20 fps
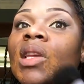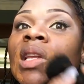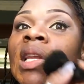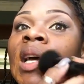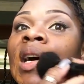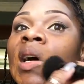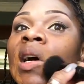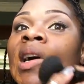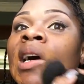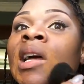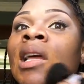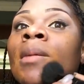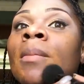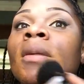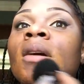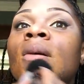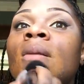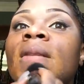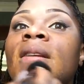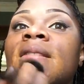Now, I
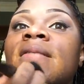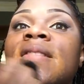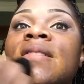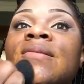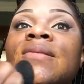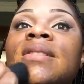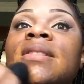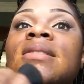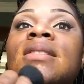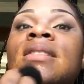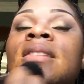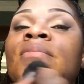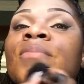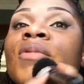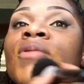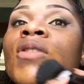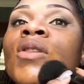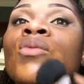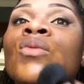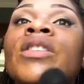am going to
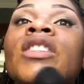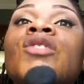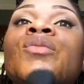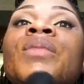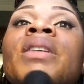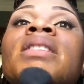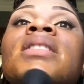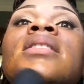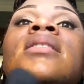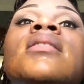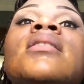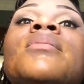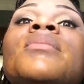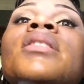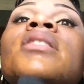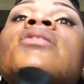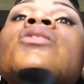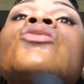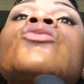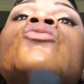stipple, which basically
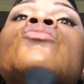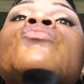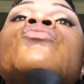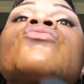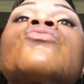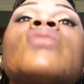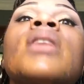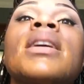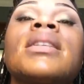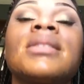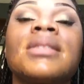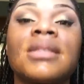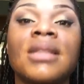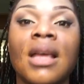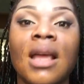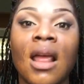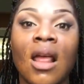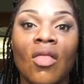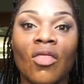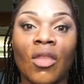means to press
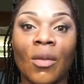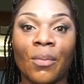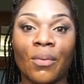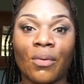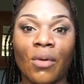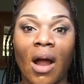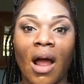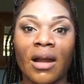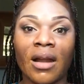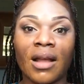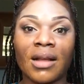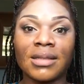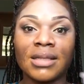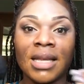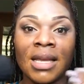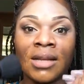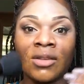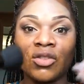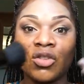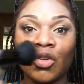the product
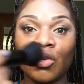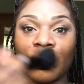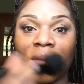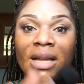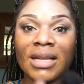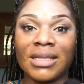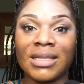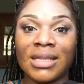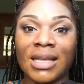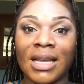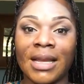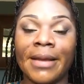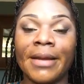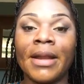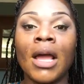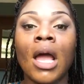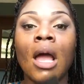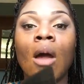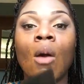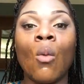into my
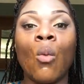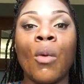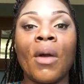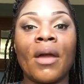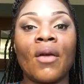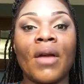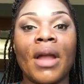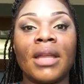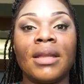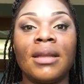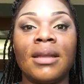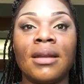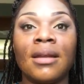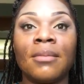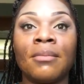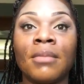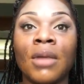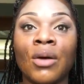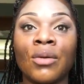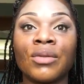skin where I need
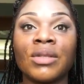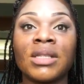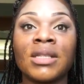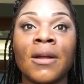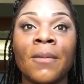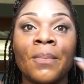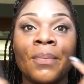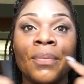it most.